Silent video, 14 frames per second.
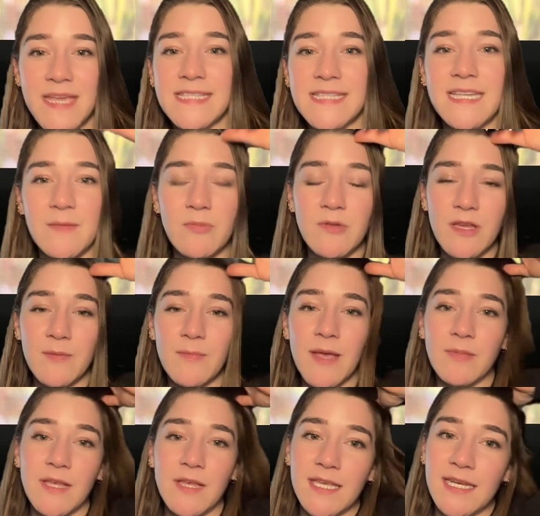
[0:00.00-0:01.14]
Macy, Blood
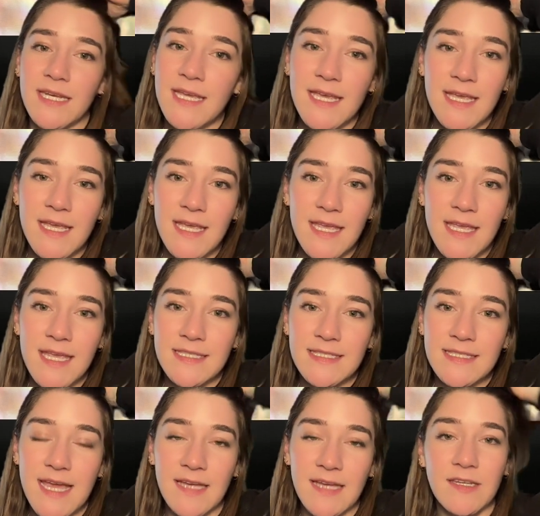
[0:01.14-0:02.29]
in My Blood
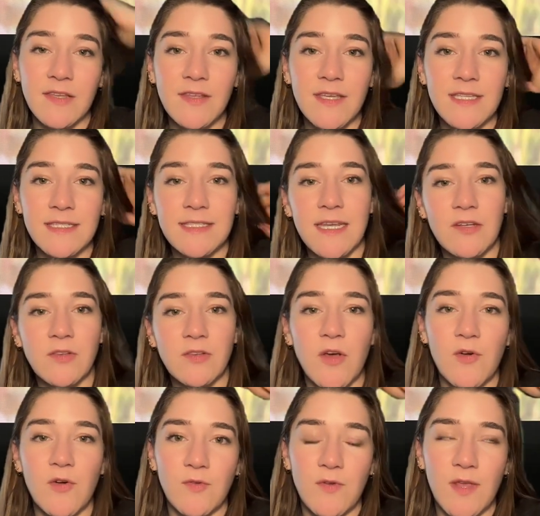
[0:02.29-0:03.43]
is technically a
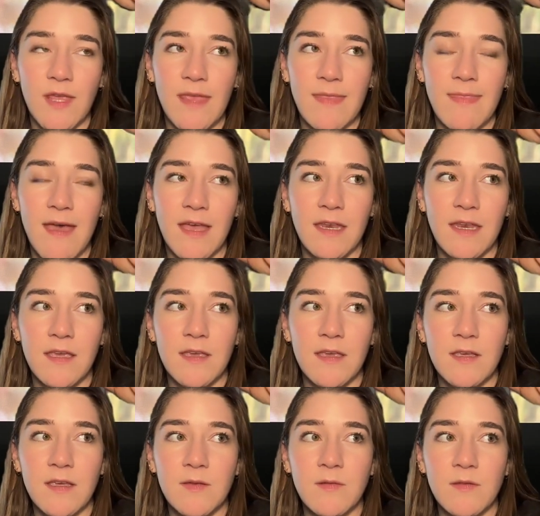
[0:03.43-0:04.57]
standalone in that
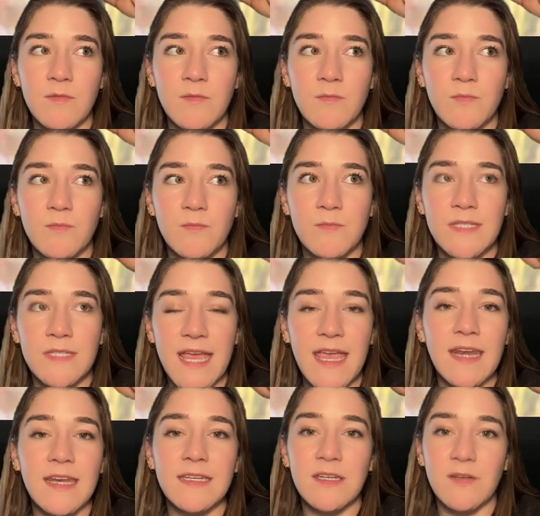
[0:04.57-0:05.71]

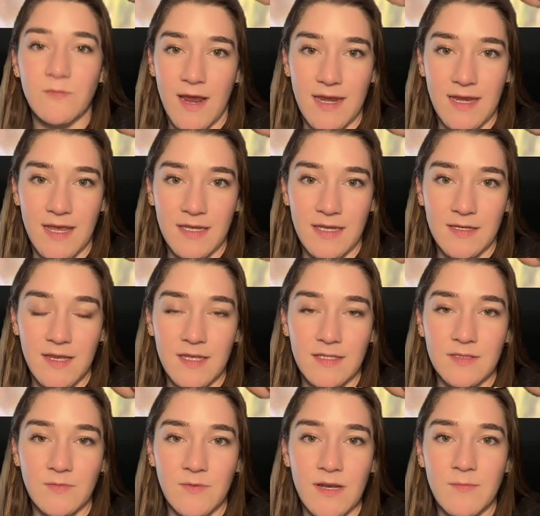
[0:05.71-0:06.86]
Diana didn't write it.
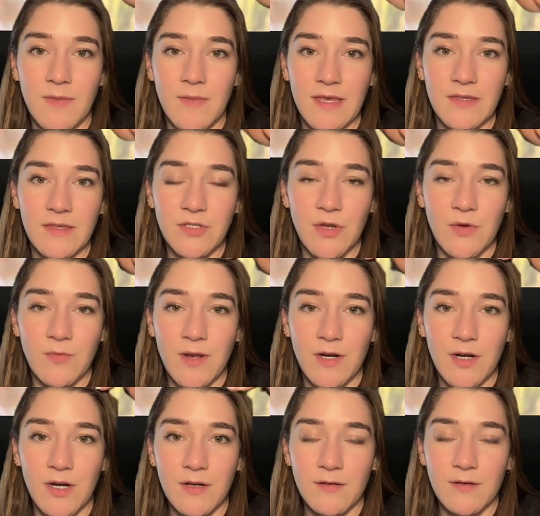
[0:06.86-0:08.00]
It's written by the
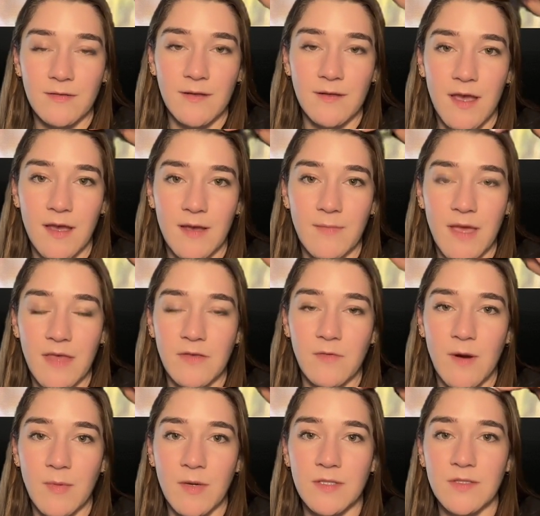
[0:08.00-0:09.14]
showrunner,
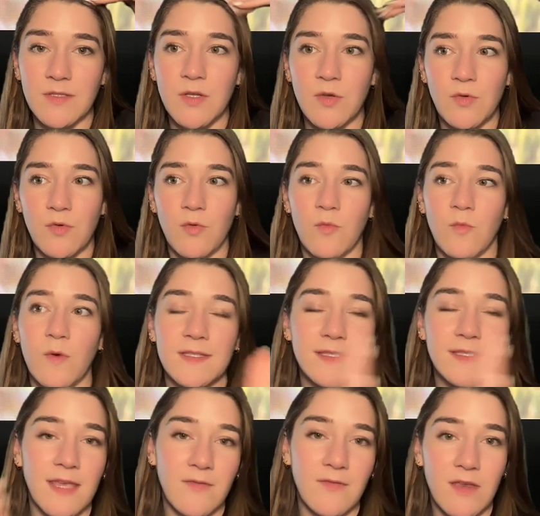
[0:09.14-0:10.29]
Matthew Roberts, who
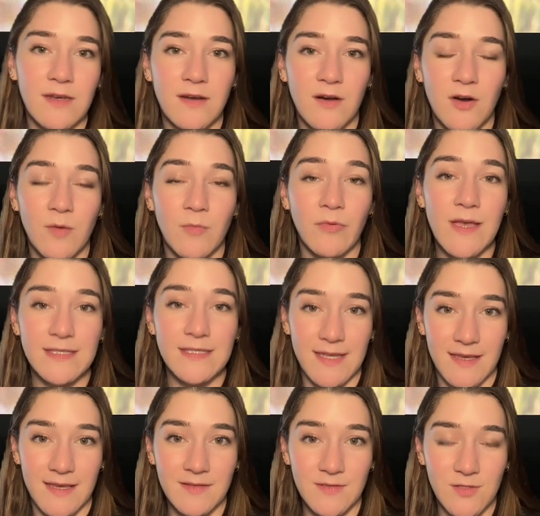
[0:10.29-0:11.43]
was given her
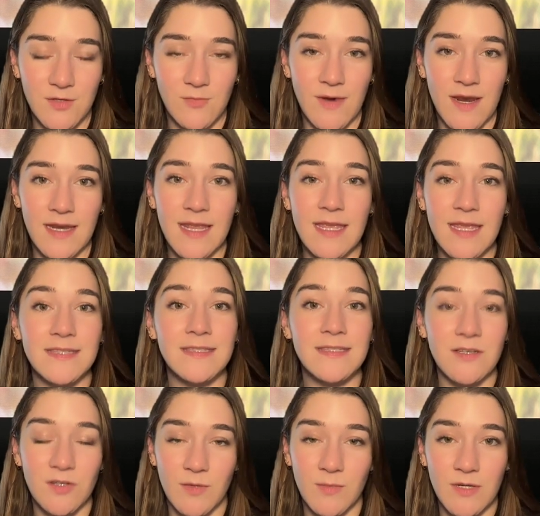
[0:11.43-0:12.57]
blessing to write
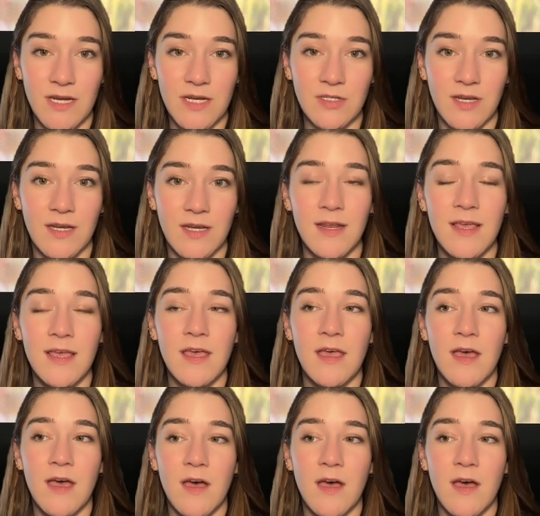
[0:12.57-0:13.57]
his interpretation